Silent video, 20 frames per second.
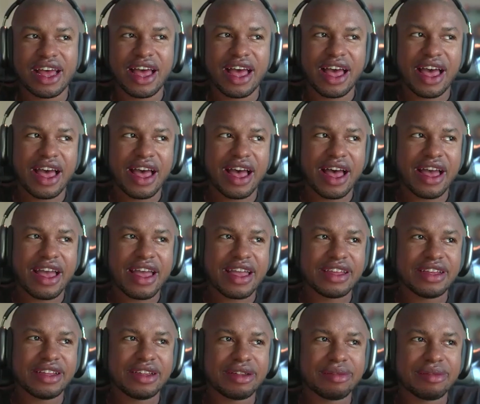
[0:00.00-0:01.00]

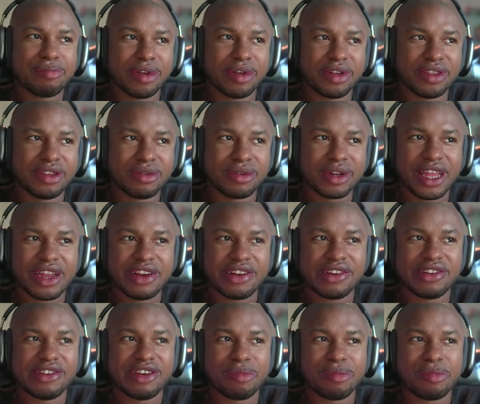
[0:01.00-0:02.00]
I built the
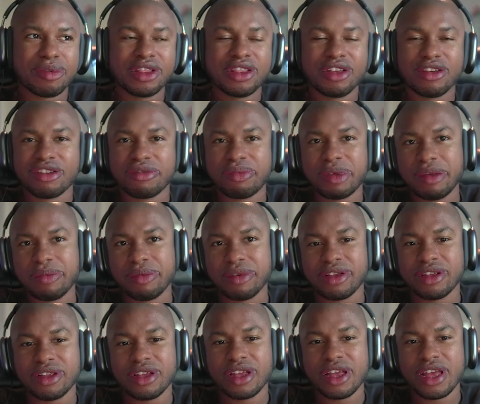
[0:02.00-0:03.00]
relationship with those
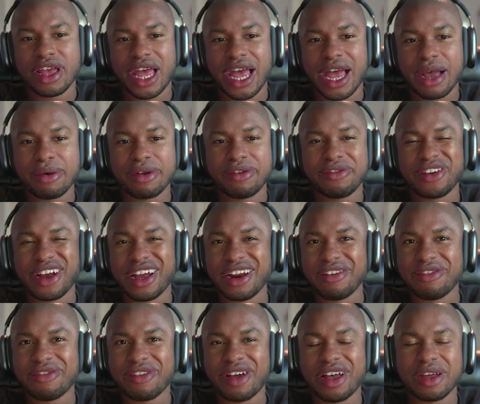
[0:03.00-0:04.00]
people, I would try to
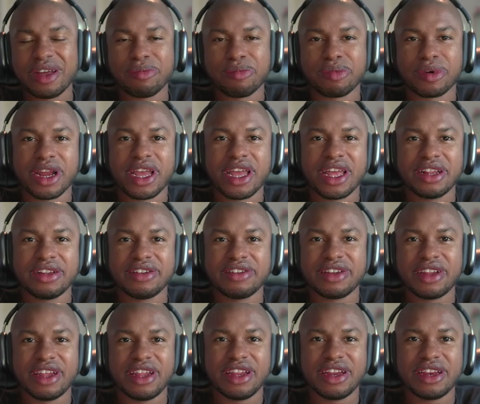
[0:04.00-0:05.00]
find brands
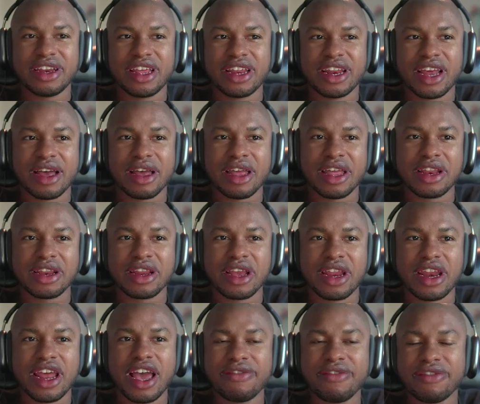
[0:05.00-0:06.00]
in
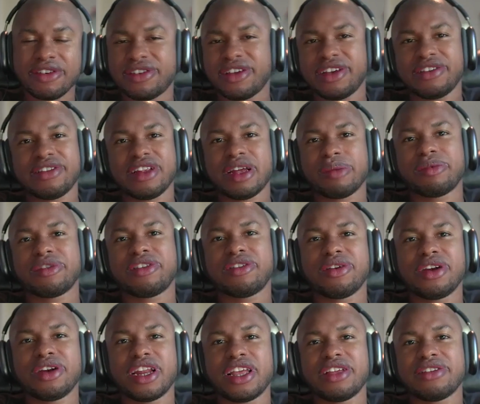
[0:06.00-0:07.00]
advertising
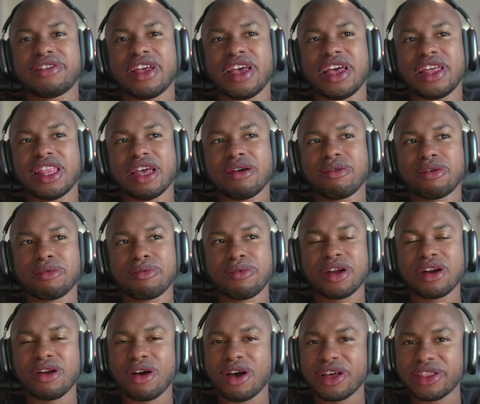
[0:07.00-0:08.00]
opportunities that were,
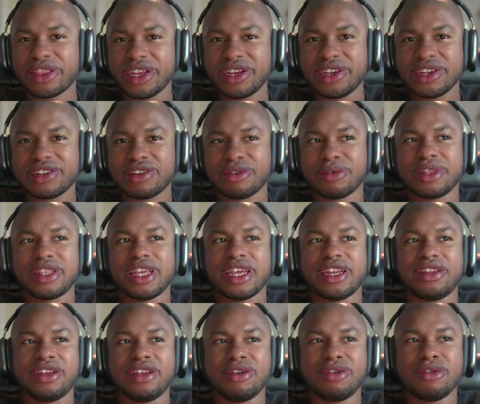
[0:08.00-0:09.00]
one, authentic to what they
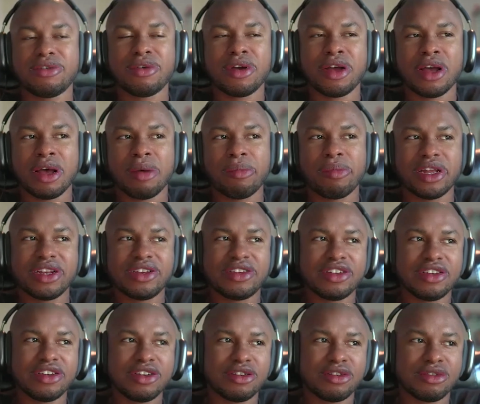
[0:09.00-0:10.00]
do, but
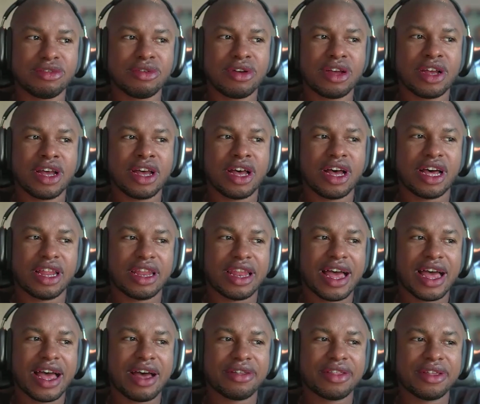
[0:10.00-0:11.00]
two,
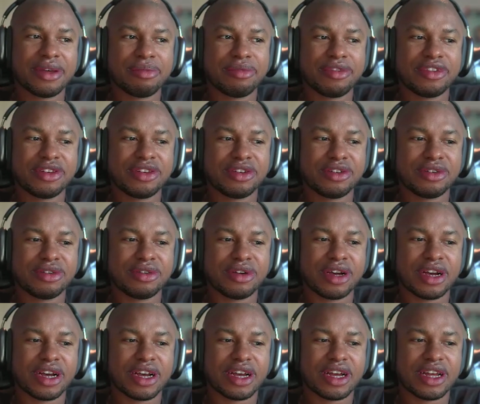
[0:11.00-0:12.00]
allow them
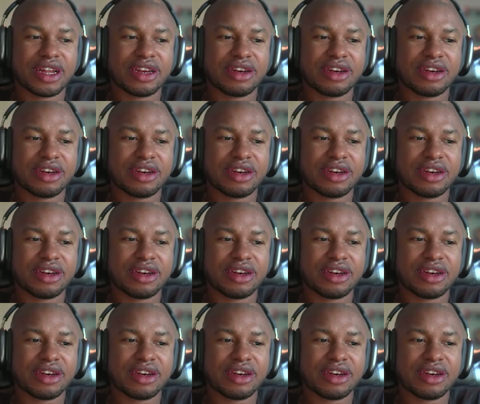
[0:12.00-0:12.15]
to